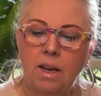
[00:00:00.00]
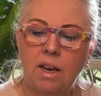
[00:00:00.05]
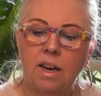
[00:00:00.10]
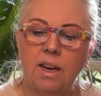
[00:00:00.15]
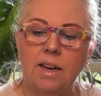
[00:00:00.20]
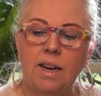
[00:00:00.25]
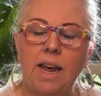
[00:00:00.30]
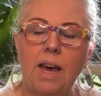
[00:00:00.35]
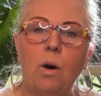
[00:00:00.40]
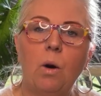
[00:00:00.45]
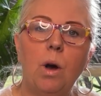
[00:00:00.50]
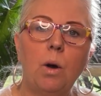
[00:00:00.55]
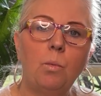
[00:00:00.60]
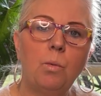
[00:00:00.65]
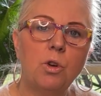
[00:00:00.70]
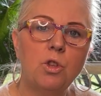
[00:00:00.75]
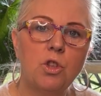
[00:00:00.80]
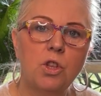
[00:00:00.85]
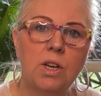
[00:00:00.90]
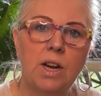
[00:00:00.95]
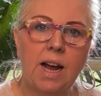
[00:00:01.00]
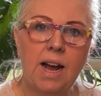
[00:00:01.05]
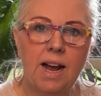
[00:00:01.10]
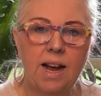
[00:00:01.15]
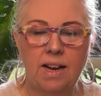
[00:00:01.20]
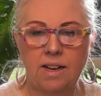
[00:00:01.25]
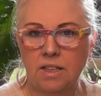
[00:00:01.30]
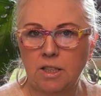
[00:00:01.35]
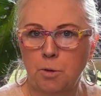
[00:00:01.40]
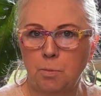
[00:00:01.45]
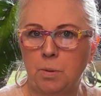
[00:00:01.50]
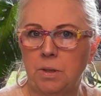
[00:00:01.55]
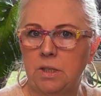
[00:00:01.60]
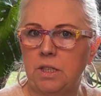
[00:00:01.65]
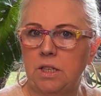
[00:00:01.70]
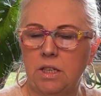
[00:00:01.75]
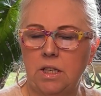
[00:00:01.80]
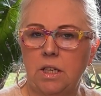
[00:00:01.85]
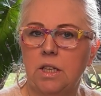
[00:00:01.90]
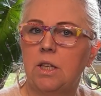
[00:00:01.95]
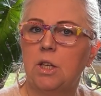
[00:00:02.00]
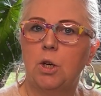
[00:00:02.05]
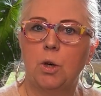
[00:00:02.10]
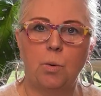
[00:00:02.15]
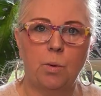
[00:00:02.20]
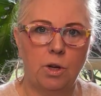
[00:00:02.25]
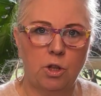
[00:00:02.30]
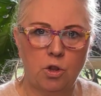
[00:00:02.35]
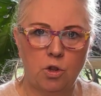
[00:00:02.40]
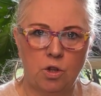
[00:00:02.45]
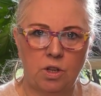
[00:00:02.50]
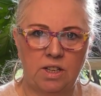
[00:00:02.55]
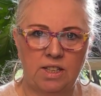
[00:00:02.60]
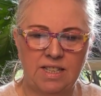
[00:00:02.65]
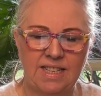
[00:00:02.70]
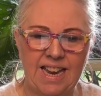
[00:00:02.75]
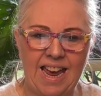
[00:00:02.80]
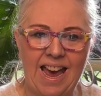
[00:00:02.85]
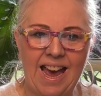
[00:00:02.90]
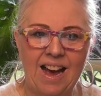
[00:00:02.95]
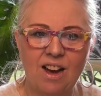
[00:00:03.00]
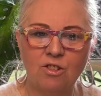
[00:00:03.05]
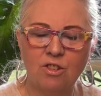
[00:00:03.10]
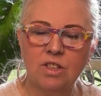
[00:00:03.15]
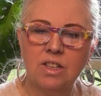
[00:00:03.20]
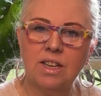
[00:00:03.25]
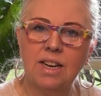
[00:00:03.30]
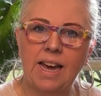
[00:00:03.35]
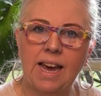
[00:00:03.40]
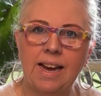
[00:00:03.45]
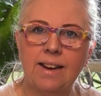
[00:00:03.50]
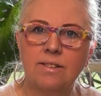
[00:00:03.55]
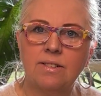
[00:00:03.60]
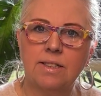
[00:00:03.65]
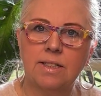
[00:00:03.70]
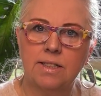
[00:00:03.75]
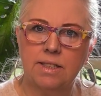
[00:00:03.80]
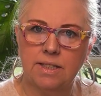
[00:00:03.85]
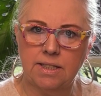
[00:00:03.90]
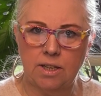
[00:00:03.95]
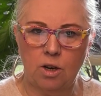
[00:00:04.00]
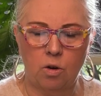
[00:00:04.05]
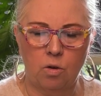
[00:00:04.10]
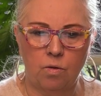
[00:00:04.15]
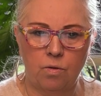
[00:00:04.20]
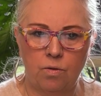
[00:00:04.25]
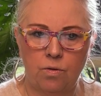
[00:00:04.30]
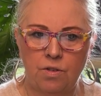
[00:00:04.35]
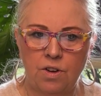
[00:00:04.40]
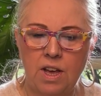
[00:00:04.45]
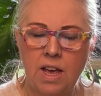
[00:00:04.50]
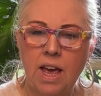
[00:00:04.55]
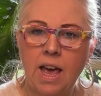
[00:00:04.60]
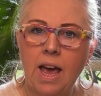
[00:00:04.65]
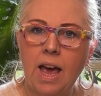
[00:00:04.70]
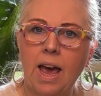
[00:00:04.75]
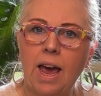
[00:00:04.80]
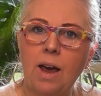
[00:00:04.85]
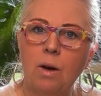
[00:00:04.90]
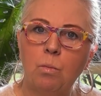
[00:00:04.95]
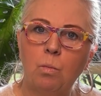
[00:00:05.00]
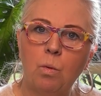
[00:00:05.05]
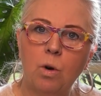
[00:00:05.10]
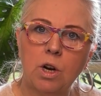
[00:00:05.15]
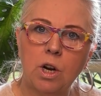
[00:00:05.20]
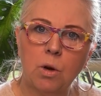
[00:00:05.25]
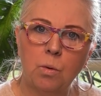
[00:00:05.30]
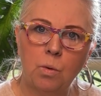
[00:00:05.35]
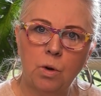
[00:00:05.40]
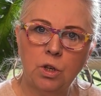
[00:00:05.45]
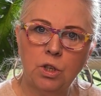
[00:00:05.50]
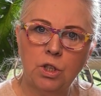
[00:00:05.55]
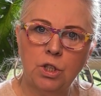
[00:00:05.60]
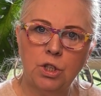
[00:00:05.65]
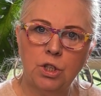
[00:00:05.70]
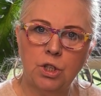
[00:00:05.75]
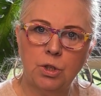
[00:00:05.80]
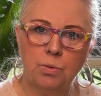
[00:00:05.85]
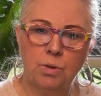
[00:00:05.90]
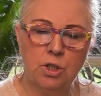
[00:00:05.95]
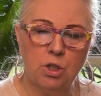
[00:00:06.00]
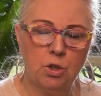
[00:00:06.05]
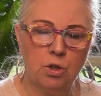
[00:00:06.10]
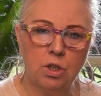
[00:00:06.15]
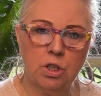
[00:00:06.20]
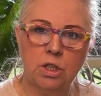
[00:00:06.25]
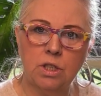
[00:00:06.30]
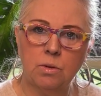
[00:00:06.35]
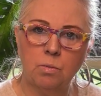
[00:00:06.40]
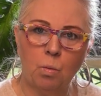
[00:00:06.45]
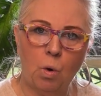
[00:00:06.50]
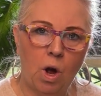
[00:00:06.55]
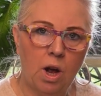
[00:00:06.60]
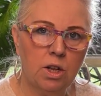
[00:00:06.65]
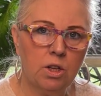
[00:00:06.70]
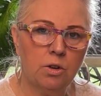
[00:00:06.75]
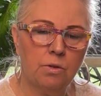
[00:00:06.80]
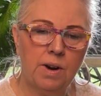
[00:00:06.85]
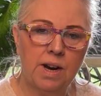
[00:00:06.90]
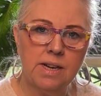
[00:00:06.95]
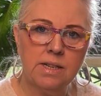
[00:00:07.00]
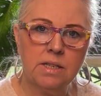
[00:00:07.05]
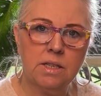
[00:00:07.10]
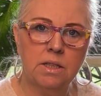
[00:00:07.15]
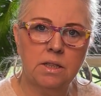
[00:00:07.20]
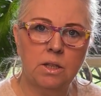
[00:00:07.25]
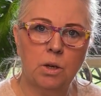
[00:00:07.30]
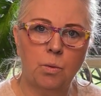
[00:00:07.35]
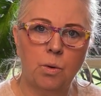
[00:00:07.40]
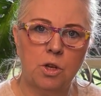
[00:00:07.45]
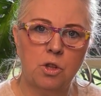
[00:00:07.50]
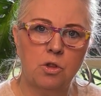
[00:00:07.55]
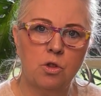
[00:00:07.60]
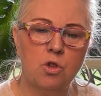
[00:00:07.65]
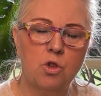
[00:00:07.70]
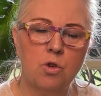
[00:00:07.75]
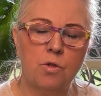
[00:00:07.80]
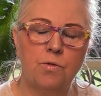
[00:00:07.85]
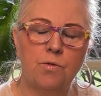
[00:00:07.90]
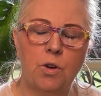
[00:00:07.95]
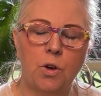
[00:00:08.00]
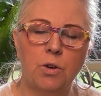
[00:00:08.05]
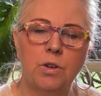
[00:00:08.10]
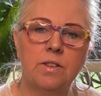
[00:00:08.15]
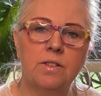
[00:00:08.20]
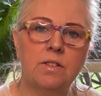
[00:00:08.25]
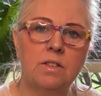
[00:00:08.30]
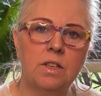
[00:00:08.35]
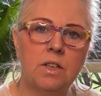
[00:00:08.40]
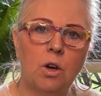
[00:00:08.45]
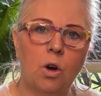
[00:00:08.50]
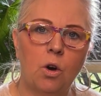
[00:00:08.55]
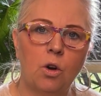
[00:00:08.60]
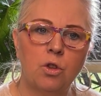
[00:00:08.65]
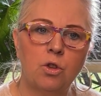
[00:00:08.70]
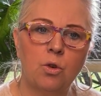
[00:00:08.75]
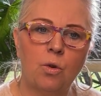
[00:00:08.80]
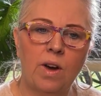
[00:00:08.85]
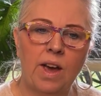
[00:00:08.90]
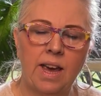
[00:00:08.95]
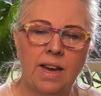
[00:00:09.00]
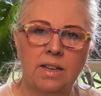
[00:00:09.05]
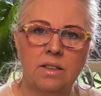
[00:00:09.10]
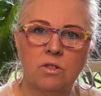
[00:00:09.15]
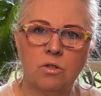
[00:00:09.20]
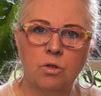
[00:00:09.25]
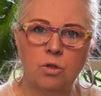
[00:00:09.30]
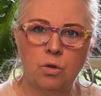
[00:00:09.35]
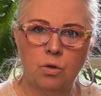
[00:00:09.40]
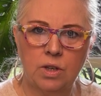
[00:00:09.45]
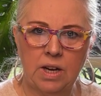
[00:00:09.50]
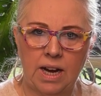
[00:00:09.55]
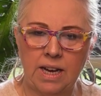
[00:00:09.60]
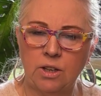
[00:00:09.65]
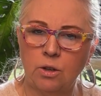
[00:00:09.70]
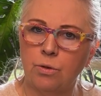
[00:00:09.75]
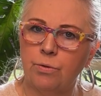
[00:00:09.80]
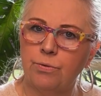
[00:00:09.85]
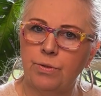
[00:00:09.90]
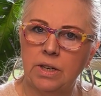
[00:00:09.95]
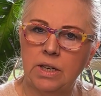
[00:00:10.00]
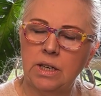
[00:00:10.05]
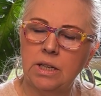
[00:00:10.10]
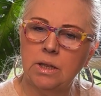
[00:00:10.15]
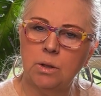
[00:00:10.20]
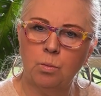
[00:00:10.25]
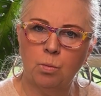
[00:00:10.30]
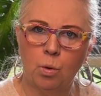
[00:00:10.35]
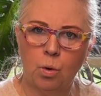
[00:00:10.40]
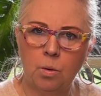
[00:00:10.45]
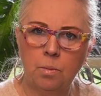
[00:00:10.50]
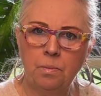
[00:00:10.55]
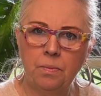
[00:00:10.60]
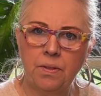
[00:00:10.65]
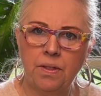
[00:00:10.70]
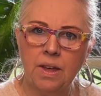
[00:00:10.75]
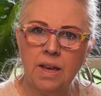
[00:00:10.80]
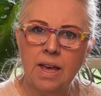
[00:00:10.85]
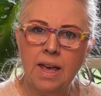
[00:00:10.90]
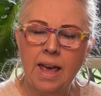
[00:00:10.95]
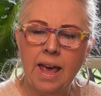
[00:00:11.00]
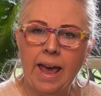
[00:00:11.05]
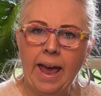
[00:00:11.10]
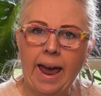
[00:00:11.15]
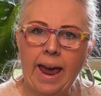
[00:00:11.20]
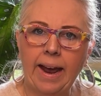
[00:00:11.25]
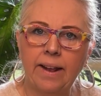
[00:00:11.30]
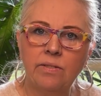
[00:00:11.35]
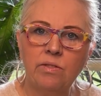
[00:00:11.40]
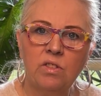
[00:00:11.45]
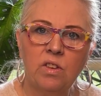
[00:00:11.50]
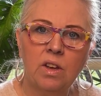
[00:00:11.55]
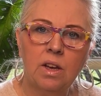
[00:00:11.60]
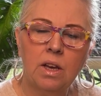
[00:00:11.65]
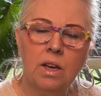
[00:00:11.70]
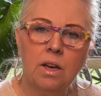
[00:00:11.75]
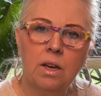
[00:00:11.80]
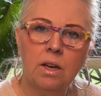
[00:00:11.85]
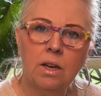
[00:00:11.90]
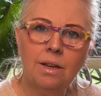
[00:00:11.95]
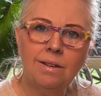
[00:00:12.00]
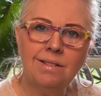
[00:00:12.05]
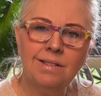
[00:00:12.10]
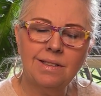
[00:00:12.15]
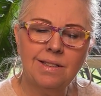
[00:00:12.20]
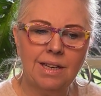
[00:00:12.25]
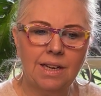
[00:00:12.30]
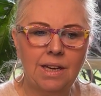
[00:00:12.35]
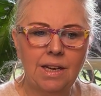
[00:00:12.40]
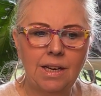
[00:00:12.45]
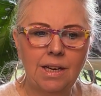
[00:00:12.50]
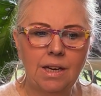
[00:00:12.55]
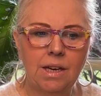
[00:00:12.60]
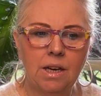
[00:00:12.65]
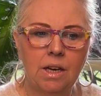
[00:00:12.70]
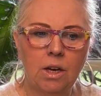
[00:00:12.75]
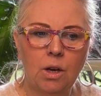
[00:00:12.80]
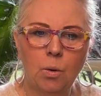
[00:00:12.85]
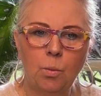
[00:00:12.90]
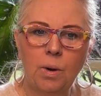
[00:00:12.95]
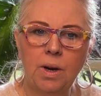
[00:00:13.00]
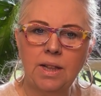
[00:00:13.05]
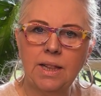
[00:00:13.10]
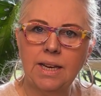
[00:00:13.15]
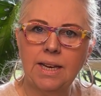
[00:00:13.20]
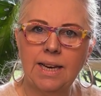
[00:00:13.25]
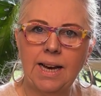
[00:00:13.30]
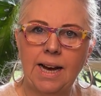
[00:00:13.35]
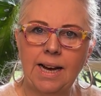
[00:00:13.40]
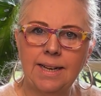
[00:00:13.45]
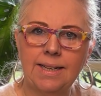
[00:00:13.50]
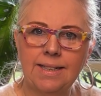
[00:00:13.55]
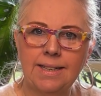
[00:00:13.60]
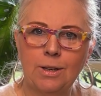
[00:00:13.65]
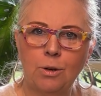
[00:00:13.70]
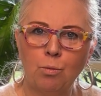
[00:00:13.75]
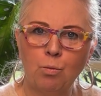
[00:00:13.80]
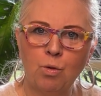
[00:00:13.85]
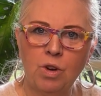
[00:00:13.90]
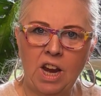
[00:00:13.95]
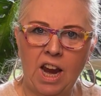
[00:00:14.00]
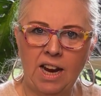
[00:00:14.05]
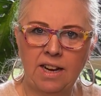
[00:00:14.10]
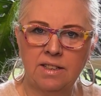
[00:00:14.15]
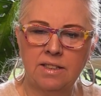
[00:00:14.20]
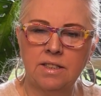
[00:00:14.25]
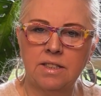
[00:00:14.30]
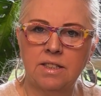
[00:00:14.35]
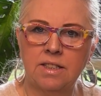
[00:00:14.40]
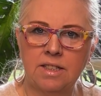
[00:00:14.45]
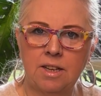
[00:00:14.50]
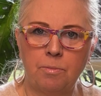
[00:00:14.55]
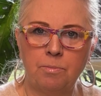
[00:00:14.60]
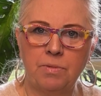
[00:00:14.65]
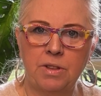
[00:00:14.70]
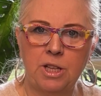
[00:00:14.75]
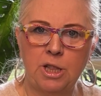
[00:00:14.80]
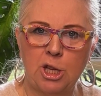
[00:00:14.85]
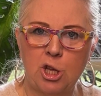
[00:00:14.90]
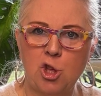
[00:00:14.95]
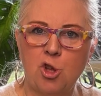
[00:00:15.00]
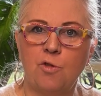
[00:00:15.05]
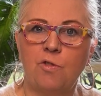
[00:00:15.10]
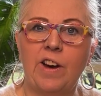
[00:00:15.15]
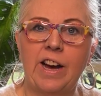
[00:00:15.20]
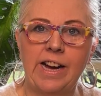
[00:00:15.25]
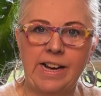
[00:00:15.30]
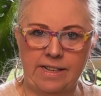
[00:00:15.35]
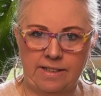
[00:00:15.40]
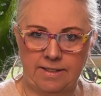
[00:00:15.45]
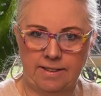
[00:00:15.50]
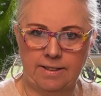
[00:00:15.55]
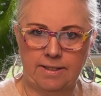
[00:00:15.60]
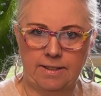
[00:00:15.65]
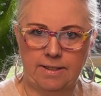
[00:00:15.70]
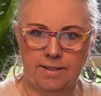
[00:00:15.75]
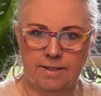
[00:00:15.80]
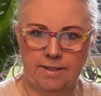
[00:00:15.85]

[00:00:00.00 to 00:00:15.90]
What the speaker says: Now, I want you to ask particular questions out aloud to self. And what I want you to do is, because while you're asking the questions, you're focusing on your hands, on your gut, you're feeling the warmth, and see where the gut reacts to something that you've asked.